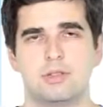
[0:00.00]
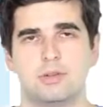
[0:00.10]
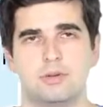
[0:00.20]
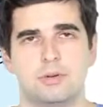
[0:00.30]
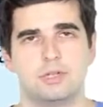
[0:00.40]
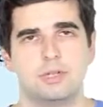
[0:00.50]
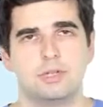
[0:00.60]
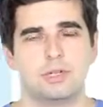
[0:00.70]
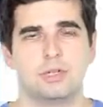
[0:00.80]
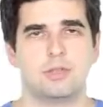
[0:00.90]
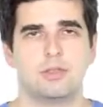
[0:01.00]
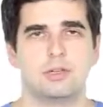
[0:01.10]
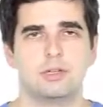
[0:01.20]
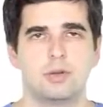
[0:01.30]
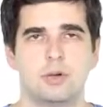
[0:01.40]
the order, in
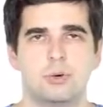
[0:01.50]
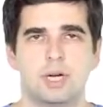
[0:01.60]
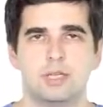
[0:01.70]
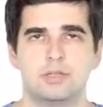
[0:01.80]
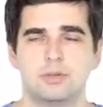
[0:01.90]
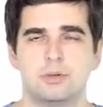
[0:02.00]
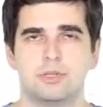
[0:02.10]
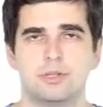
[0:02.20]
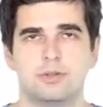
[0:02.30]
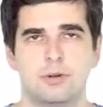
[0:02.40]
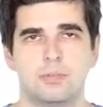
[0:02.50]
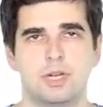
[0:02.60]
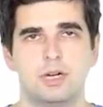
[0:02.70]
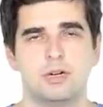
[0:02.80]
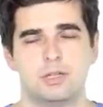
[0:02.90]
the clockwise order from
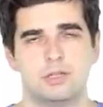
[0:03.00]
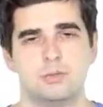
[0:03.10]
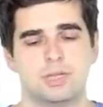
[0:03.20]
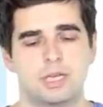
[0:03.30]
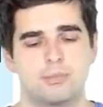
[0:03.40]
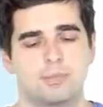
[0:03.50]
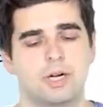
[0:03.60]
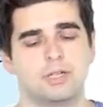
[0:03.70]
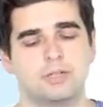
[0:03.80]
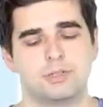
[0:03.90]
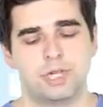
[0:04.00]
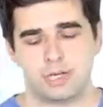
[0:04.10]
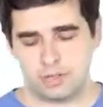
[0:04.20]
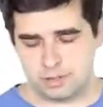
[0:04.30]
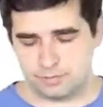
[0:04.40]
there, and you will get a partial
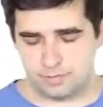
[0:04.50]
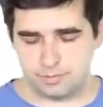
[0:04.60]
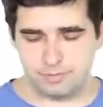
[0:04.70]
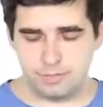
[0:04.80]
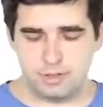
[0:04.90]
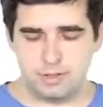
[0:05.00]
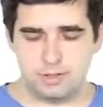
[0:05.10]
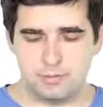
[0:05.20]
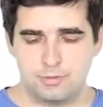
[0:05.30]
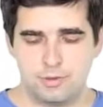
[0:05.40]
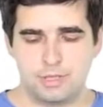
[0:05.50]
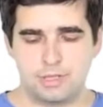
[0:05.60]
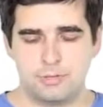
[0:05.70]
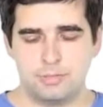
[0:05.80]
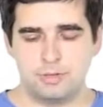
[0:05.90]
cyclic shift. For
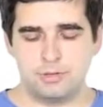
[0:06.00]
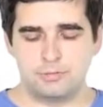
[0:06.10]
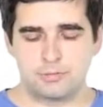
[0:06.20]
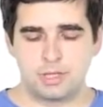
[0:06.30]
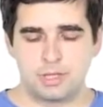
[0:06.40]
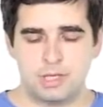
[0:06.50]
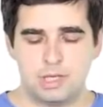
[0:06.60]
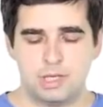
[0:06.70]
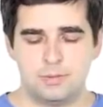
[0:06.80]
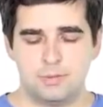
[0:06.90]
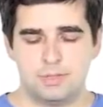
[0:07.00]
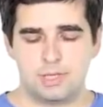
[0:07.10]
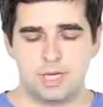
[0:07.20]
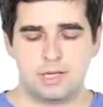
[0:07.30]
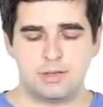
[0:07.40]
example, if we
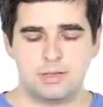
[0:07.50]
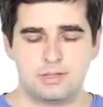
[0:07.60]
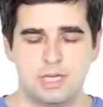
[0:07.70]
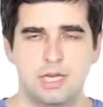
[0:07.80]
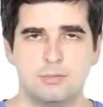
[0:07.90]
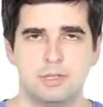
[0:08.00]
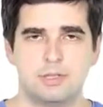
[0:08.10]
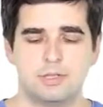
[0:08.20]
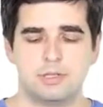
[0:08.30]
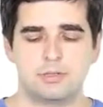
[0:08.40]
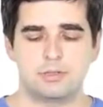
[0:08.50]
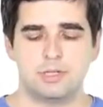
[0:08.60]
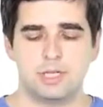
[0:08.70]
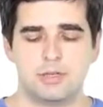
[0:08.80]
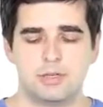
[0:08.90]
take the same initial
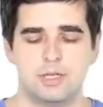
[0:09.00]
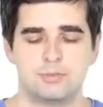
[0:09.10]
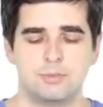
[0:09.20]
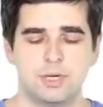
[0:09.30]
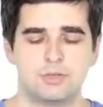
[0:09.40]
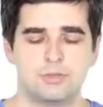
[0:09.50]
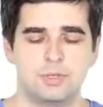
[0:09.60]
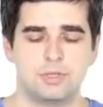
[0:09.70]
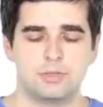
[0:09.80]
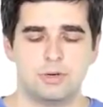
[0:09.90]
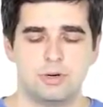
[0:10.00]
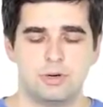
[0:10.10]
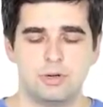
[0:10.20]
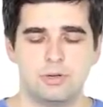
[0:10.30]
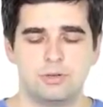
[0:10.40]
string and want to build
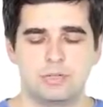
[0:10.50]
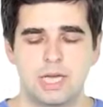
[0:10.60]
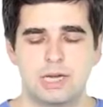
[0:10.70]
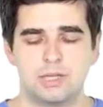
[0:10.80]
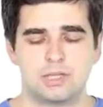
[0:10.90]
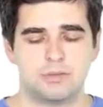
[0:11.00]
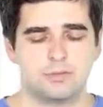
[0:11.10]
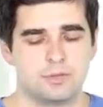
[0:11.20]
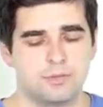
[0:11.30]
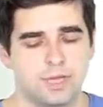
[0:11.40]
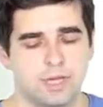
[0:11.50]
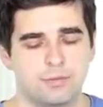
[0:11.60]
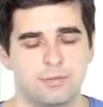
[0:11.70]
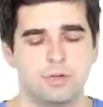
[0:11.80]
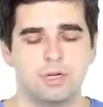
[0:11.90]
all cyclic shifts of length
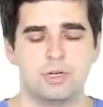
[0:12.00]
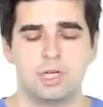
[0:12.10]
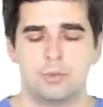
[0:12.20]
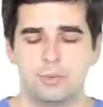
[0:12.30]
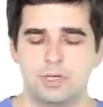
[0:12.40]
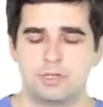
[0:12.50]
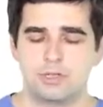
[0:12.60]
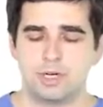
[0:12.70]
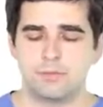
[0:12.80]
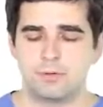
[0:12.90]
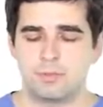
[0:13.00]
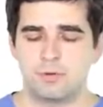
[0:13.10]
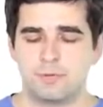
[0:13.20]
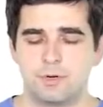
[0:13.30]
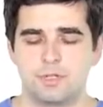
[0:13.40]
4, we can start from
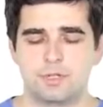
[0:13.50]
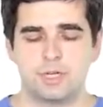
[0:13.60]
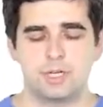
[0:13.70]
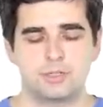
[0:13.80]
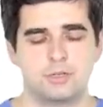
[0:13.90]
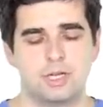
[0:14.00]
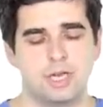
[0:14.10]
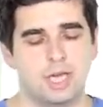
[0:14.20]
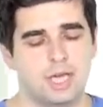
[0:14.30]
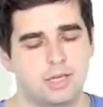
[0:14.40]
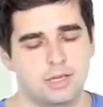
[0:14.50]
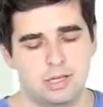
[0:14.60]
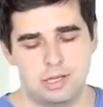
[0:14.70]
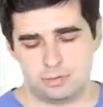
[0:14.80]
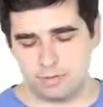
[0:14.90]
the first character A
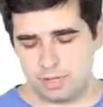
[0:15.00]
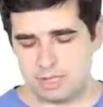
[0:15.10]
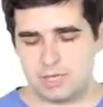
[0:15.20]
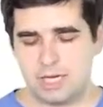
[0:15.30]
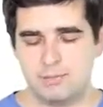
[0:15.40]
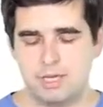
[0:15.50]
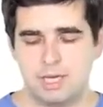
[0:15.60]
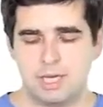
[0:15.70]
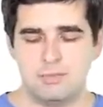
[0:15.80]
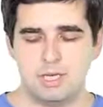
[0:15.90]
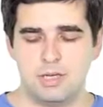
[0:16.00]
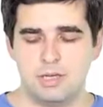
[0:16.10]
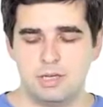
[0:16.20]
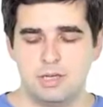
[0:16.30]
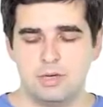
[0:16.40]
and we'll get
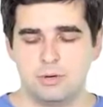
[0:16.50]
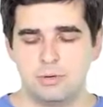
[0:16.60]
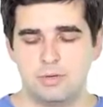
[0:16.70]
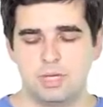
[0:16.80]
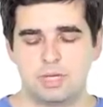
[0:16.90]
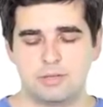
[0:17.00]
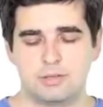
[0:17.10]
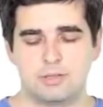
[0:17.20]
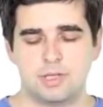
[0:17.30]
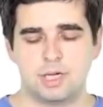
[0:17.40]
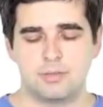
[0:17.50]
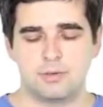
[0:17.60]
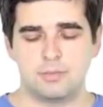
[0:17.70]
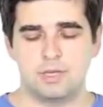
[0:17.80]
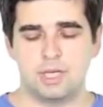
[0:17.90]
ABAB, or we can start
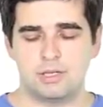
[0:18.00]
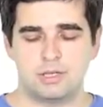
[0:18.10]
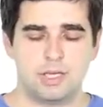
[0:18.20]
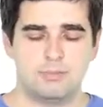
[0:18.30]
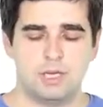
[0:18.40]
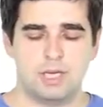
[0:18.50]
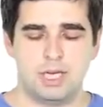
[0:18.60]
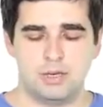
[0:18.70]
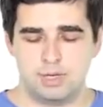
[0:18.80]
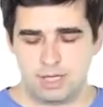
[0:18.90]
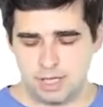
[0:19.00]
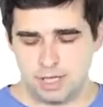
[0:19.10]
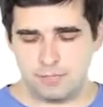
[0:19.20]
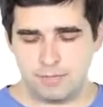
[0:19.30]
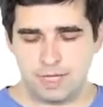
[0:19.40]
from B and get
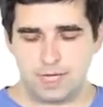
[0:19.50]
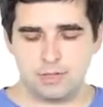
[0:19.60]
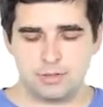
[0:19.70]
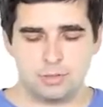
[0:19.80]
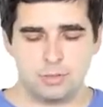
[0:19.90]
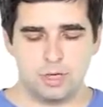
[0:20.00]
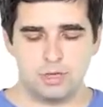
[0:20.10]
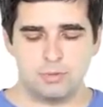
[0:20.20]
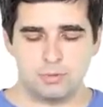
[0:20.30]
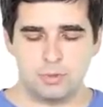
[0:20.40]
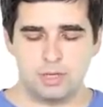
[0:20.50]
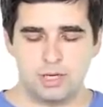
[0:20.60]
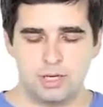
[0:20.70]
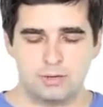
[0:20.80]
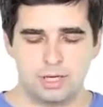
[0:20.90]
BABA, and so on. We will
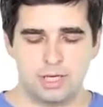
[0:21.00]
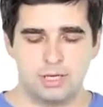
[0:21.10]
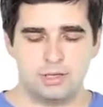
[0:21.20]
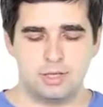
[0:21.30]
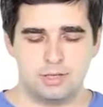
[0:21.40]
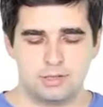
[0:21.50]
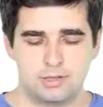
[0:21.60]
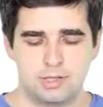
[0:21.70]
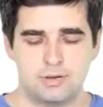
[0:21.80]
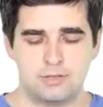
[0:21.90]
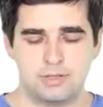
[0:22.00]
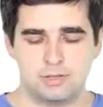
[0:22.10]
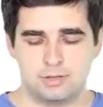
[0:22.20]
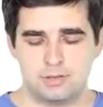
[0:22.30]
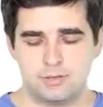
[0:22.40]
have again
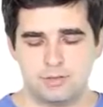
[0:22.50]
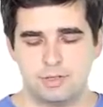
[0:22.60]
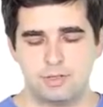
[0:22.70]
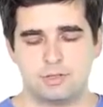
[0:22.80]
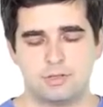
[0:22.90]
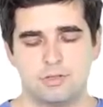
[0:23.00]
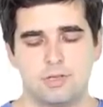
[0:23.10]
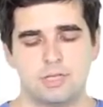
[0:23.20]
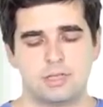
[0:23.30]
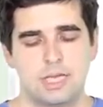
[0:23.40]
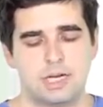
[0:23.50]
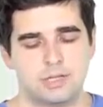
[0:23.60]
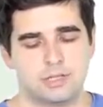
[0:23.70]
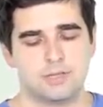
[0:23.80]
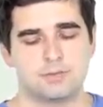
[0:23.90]
7 different
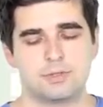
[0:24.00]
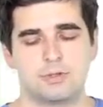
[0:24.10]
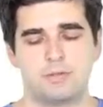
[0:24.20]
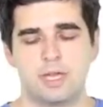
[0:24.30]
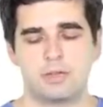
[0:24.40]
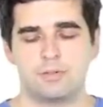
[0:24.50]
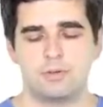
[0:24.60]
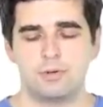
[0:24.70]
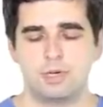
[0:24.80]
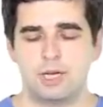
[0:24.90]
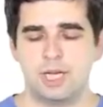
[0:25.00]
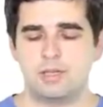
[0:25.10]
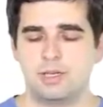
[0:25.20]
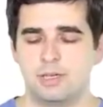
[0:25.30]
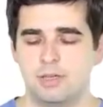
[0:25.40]
cyclic shifts of length 4
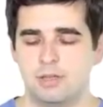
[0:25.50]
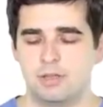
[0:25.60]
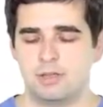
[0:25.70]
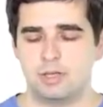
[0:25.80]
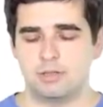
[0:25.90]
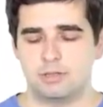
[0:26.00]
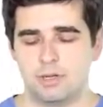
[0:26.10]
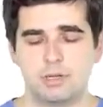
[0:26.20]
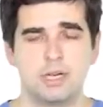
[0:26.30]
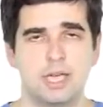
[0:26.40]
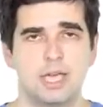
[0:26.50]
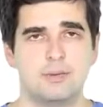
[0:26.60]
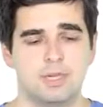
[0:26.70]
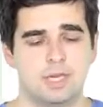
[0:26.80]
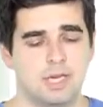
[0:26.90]
ending in the
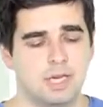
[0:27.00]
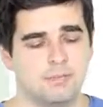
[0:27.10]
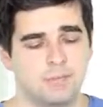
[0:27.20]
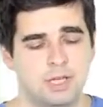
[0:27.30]
$ABA.